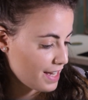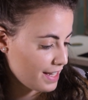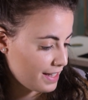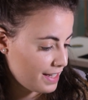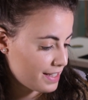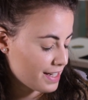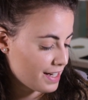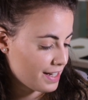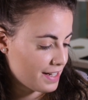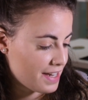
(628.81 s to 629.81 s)
It is
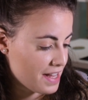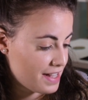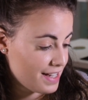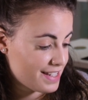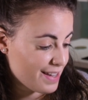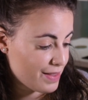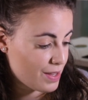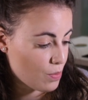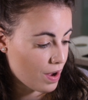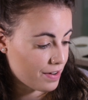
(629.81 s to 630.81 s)
a
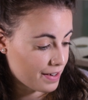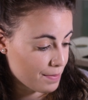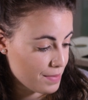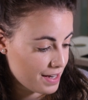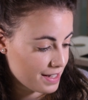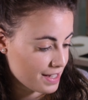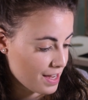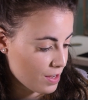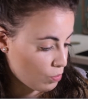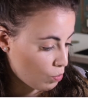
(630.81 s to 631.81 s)
1971 Ramirez
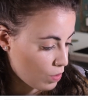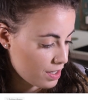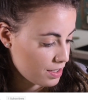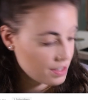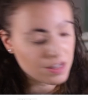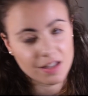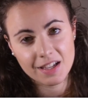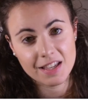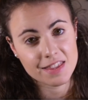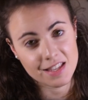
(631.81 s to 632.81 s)
A1.
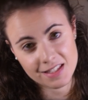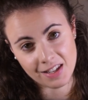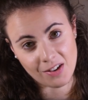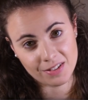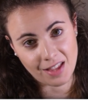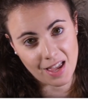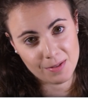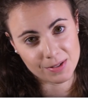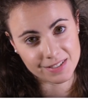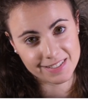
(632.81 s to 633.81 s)
That's a long
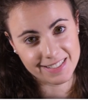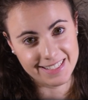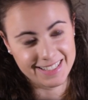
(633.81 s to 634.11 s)
time, girl.